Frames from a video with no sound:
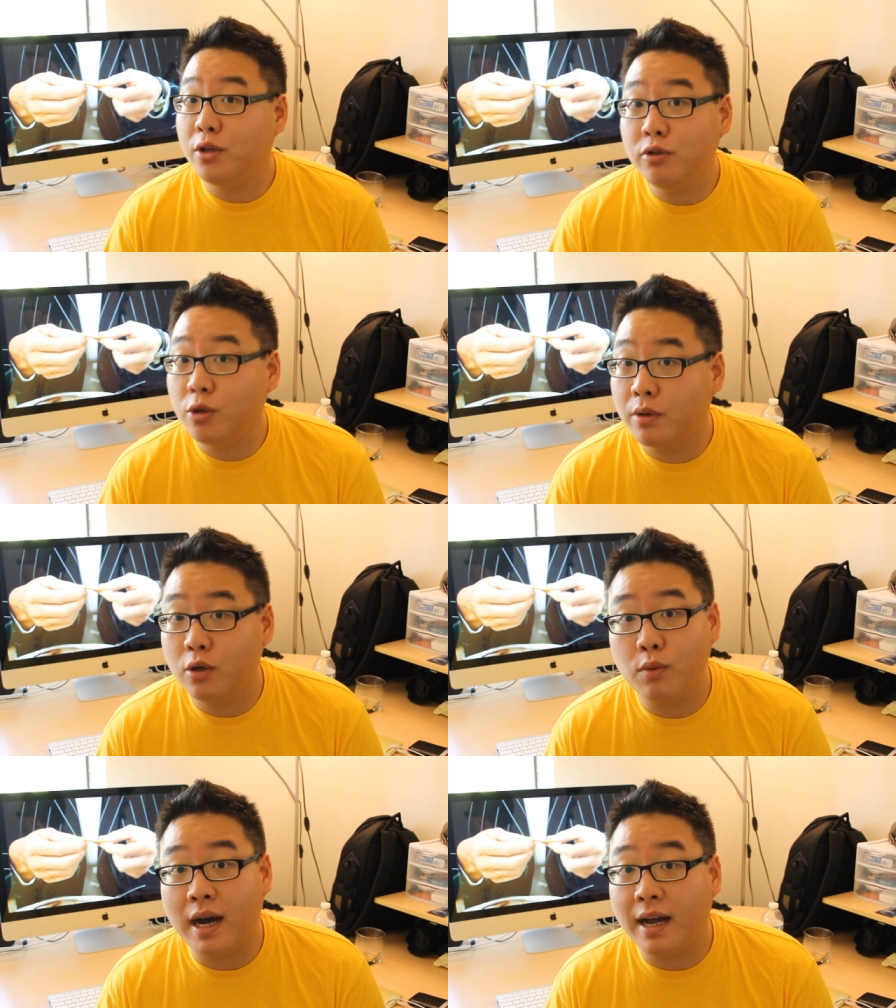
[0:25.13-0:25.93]
YouTuber
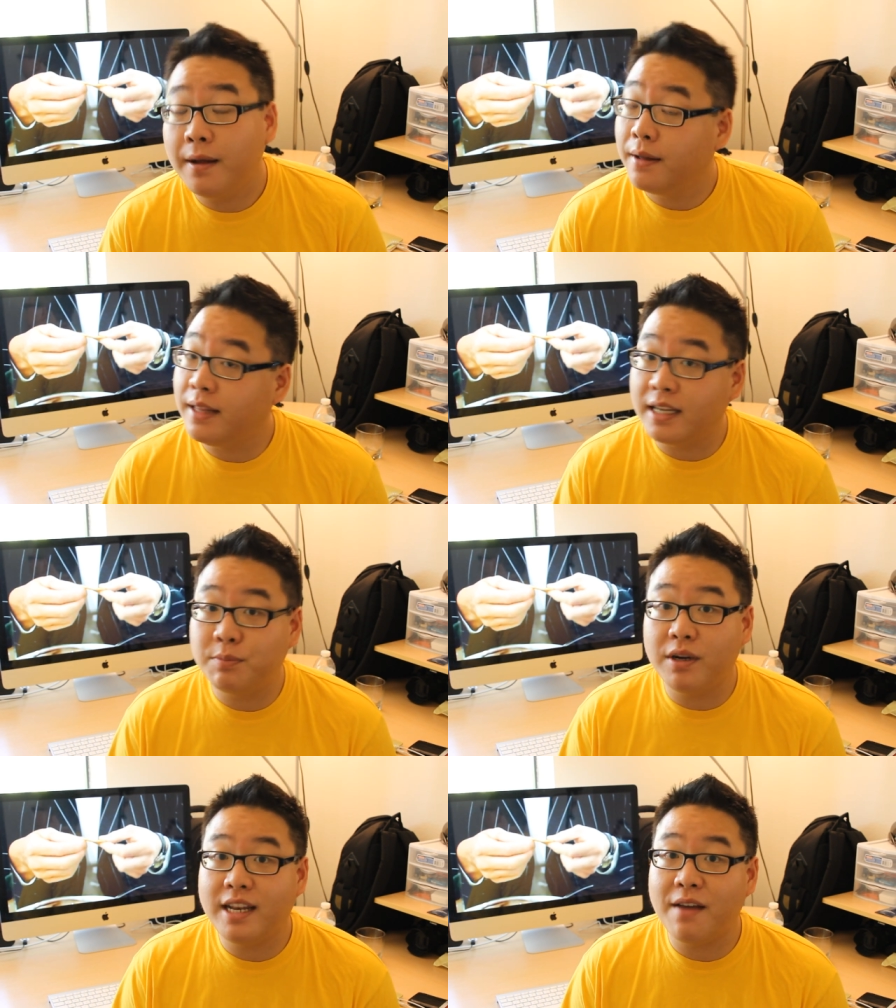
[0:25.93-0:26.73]
who I think is
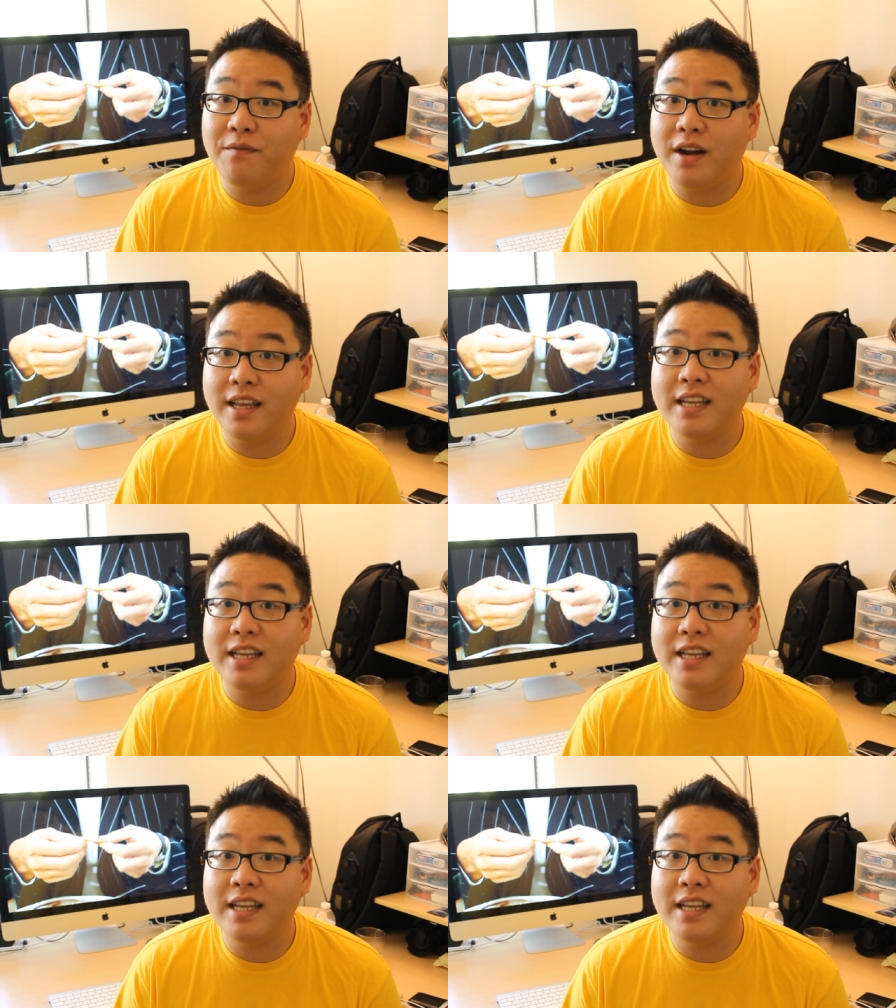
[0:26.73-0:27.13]
pretty damn funny.